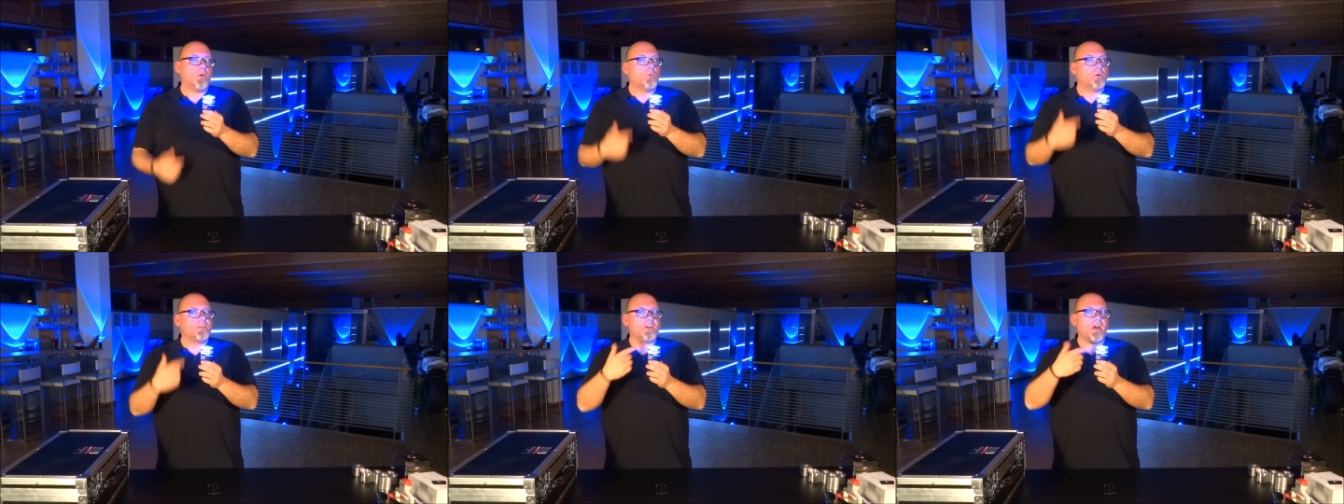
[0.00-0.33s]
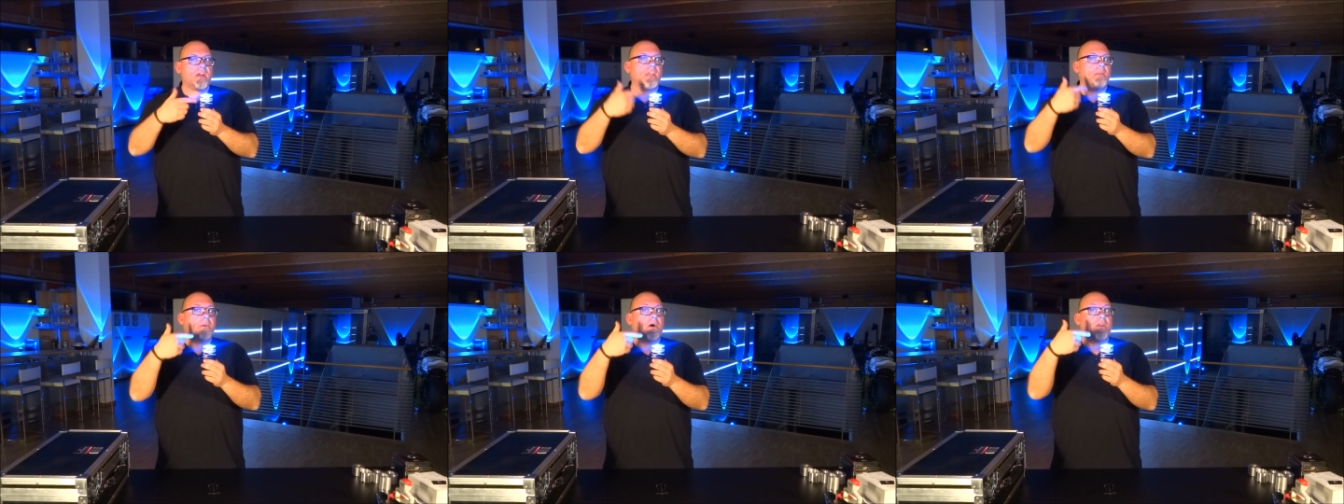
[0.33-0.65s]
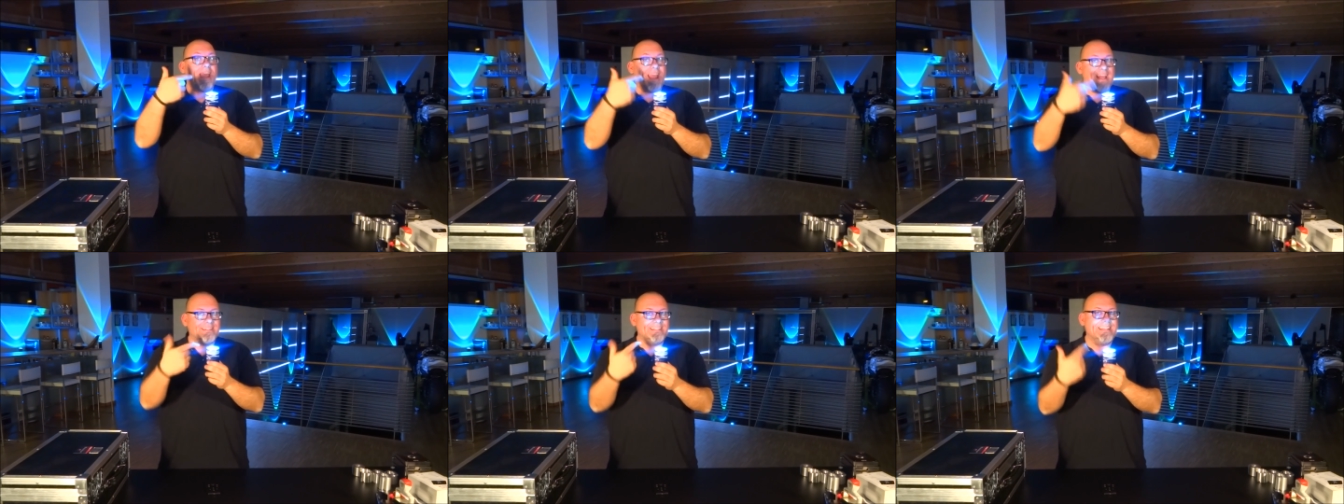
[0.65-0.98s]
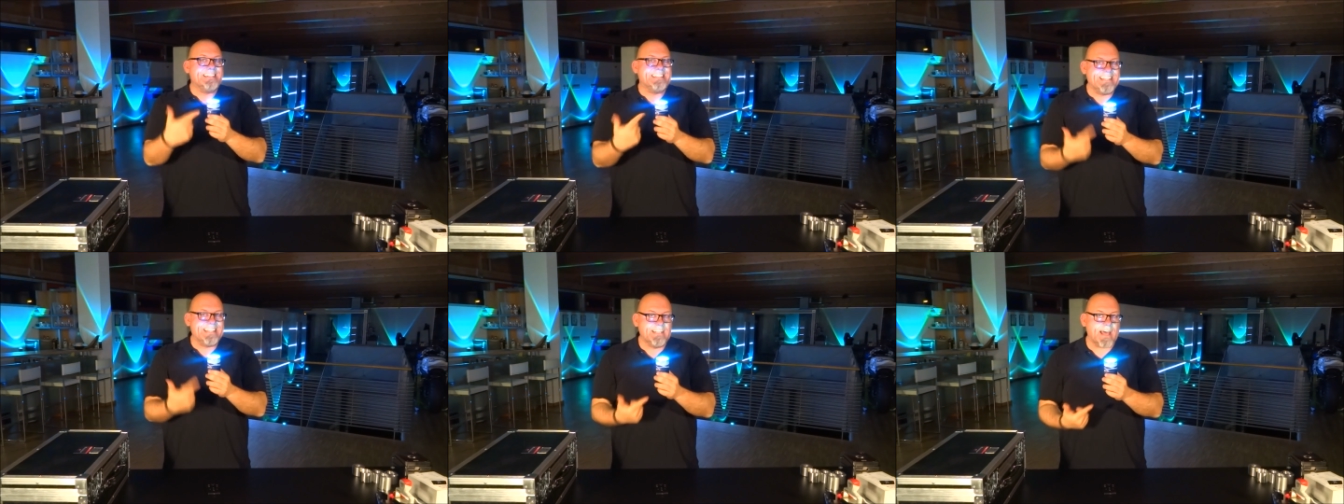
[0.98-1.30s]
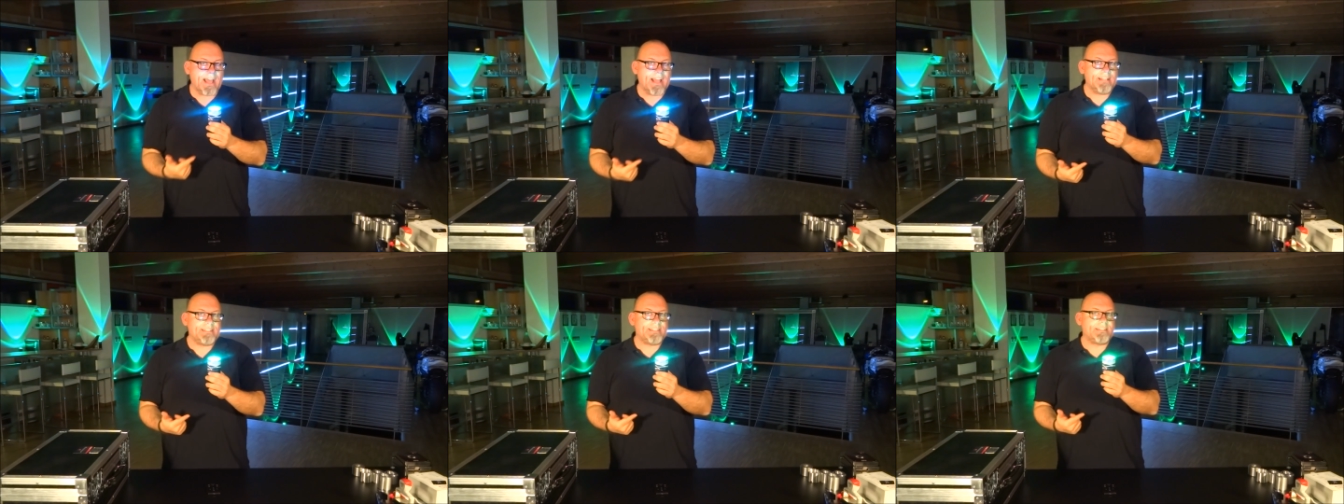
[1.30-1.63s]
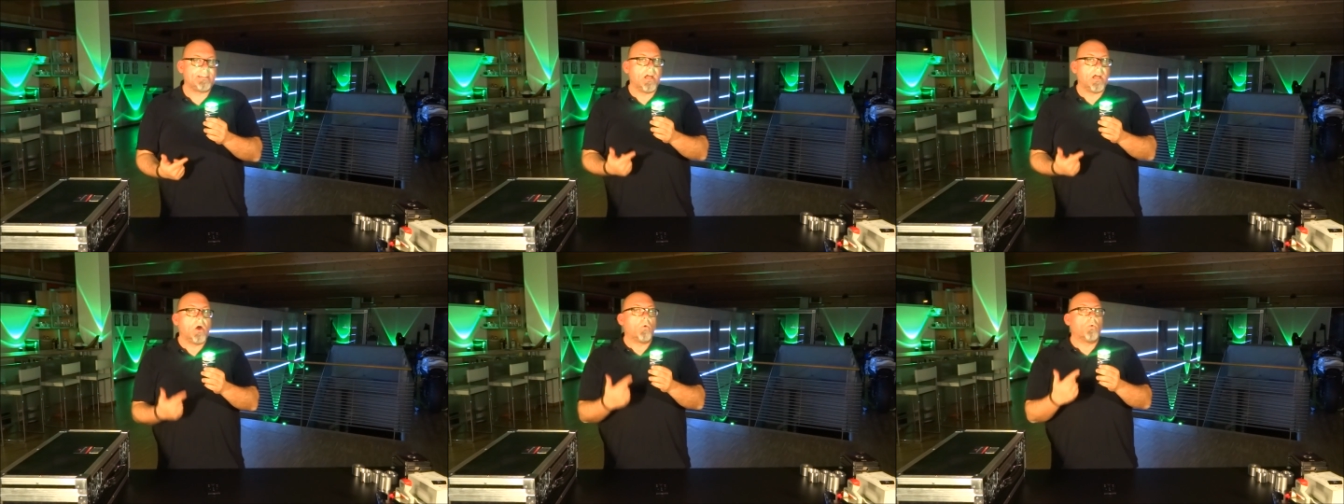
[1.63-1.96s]
We're talking about LED
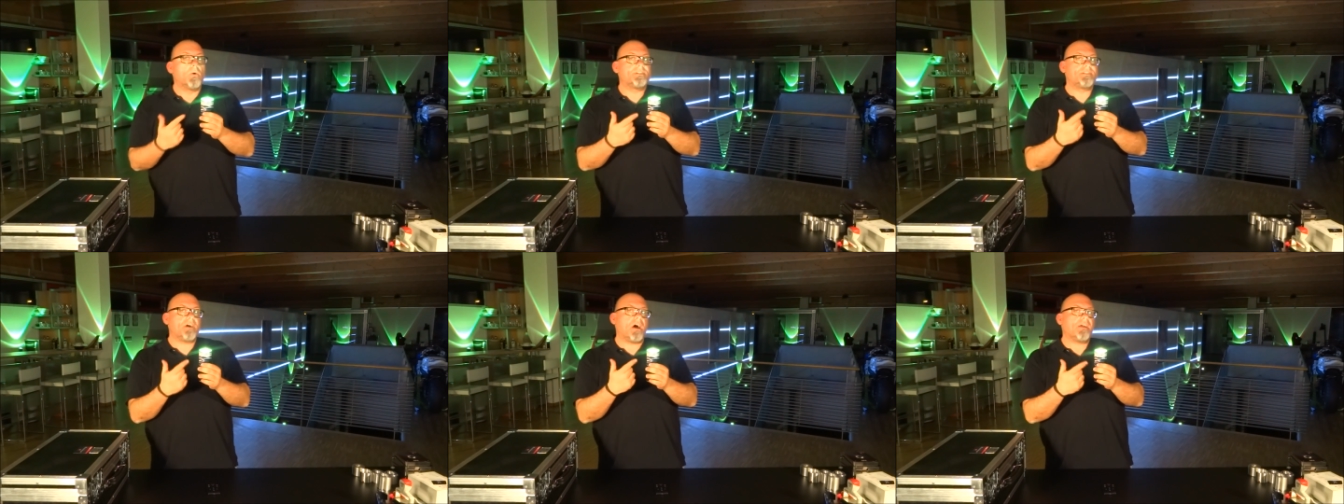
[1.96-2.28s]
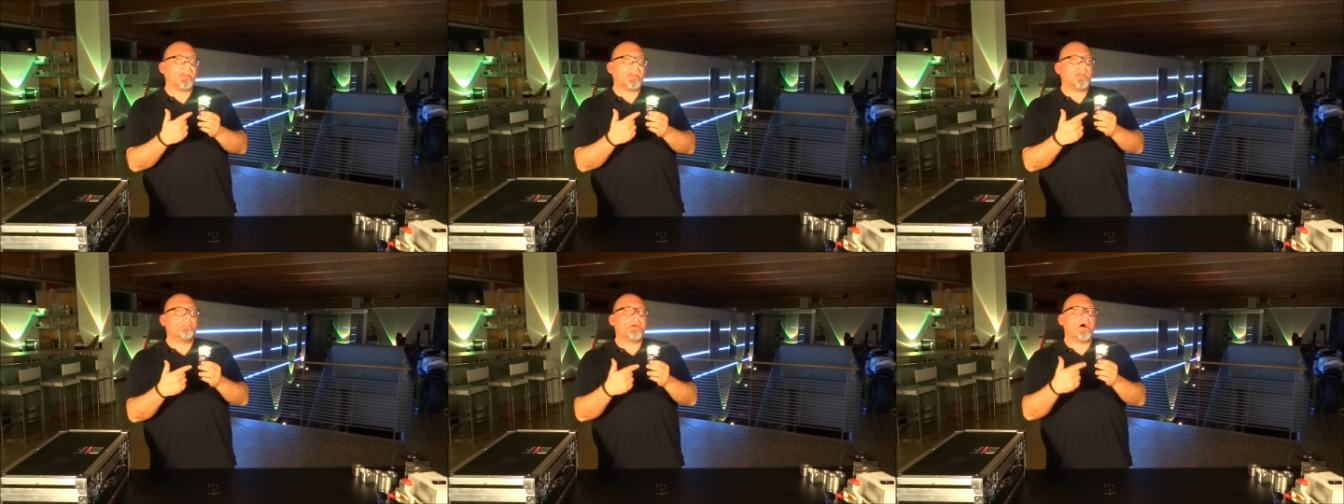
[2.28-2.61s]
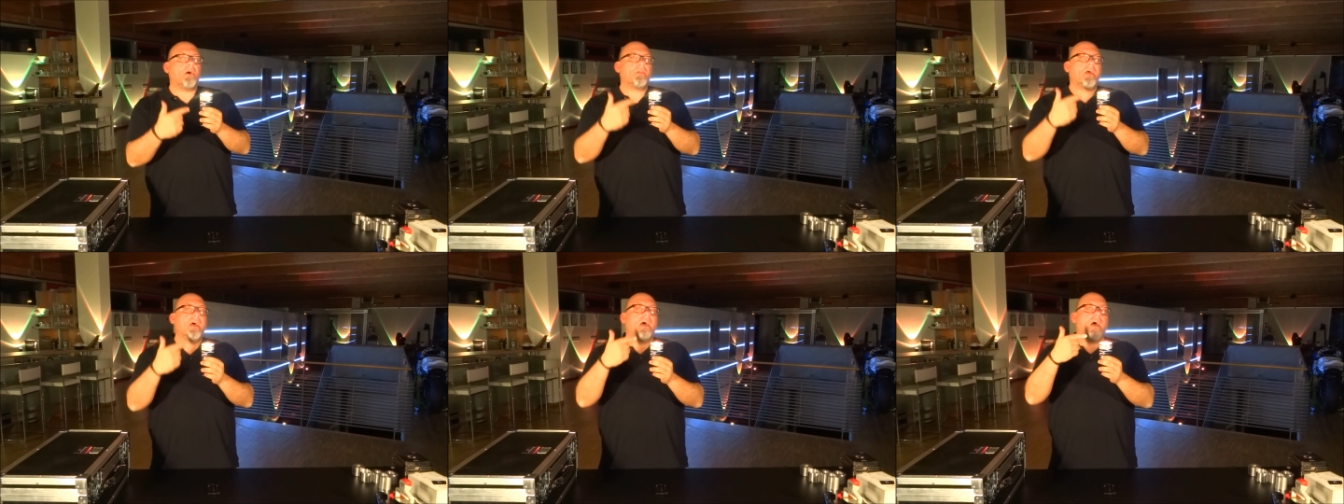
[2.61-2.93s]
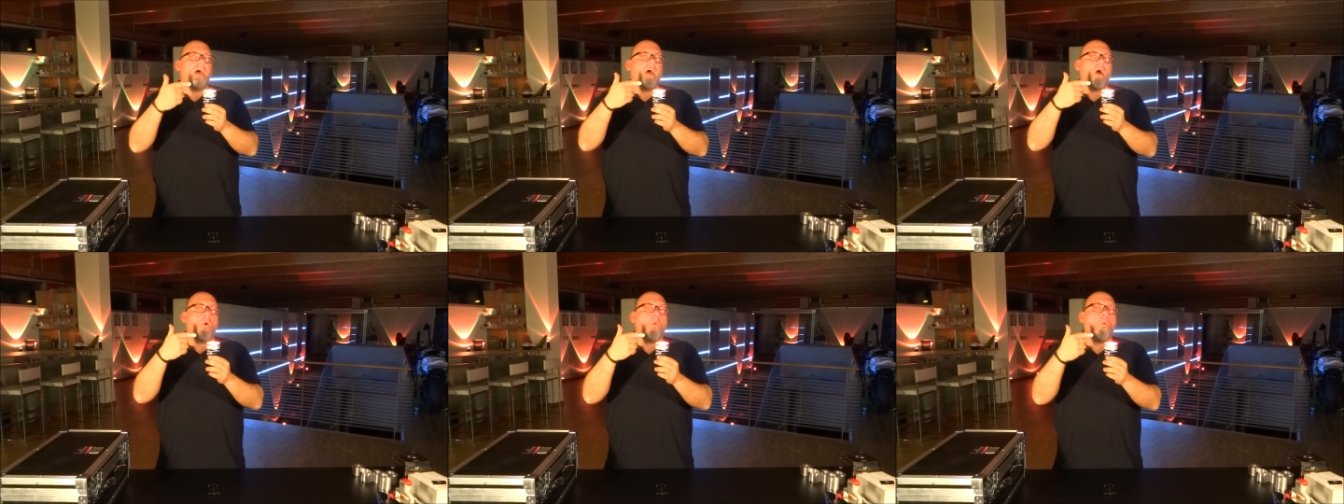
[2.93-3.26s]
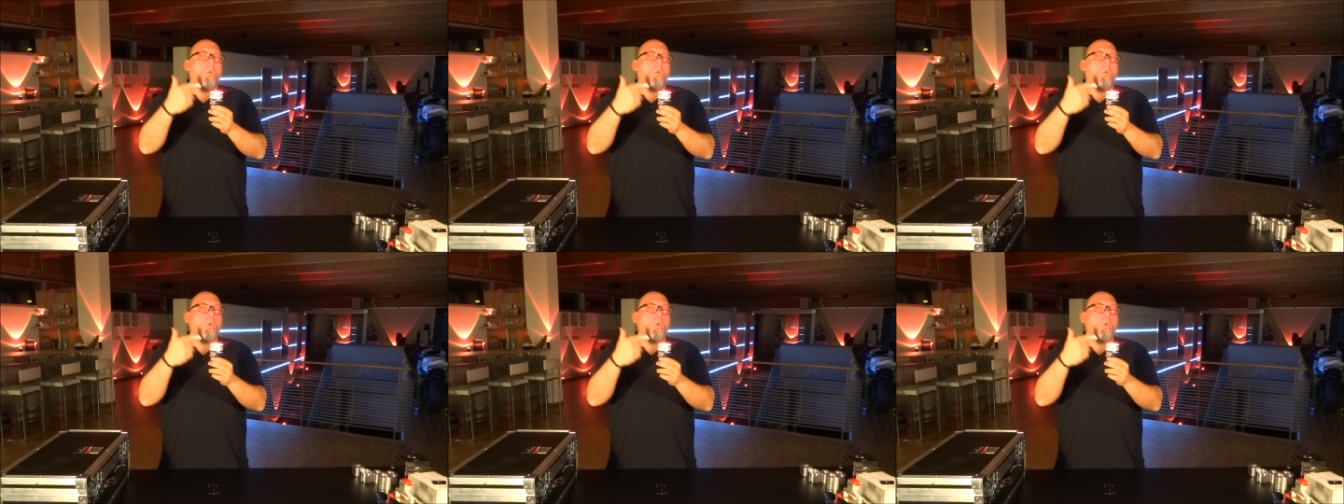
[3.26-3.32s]
lights, we're talking about